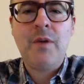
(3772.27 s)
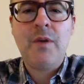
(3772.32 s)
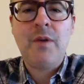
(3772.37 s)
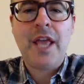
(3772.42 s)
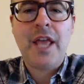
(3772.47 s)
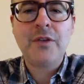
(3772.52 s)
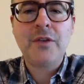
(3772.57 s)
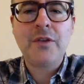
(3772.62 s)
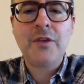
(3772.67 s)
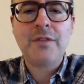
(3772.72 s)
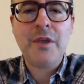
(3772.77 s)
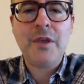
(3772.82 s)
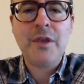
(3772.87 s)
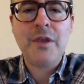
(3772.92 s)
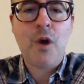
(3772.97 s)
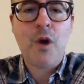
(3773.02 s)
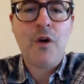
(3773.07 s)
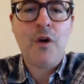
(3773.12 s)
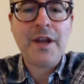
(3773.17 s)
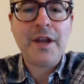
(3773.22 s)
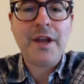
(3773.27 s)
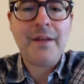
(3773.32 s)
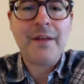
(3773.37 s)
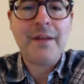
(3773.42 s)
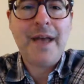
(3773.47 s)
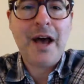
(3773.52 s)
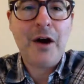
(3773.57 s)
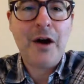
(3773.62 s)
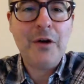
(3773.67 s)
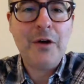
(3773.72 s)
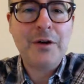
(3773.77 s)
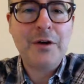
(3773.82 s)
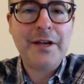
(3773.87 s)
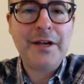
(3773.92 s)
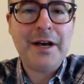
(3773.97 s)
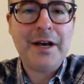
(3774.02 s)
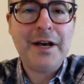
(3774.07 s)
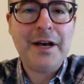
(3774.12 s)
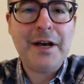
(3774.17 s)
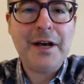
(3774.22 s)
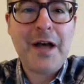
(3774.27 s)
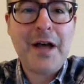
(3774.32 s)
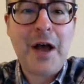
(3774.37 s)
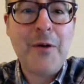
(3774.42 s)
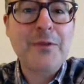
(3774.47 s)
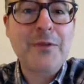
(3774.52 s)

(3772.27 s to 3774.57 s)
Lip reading: I used to be worried about how